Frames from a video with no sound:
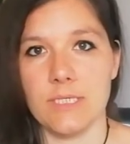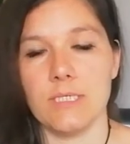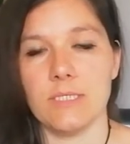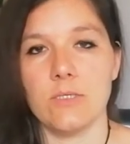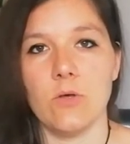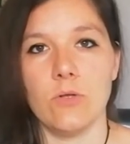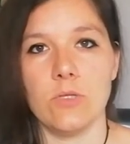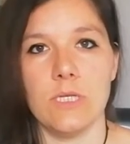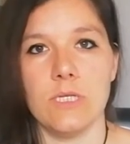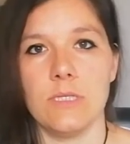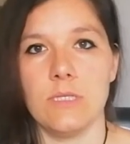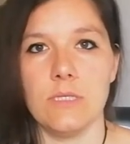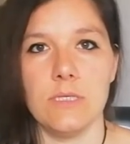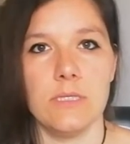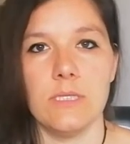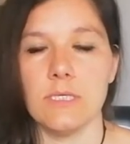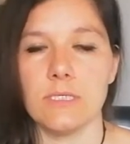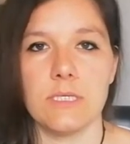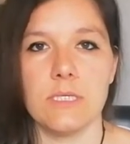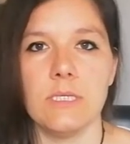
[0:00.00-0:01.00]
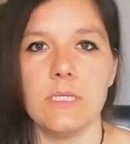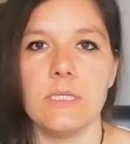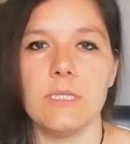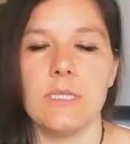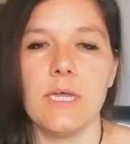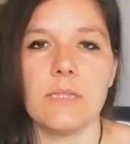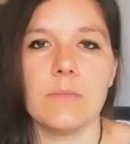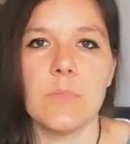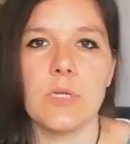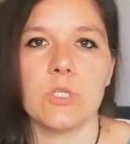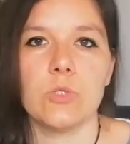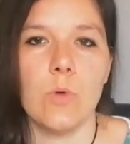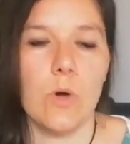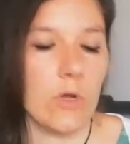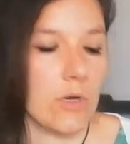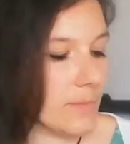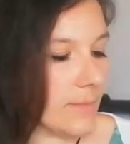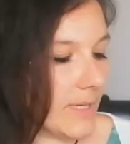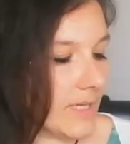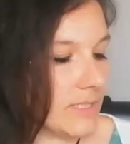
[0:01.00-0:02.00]
I saw that it doesn't need that much
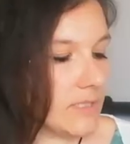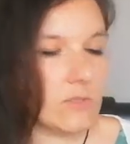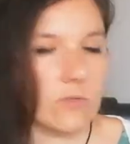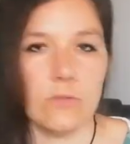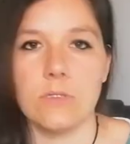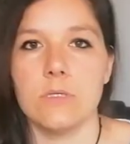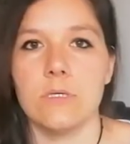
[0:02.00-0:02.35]
water based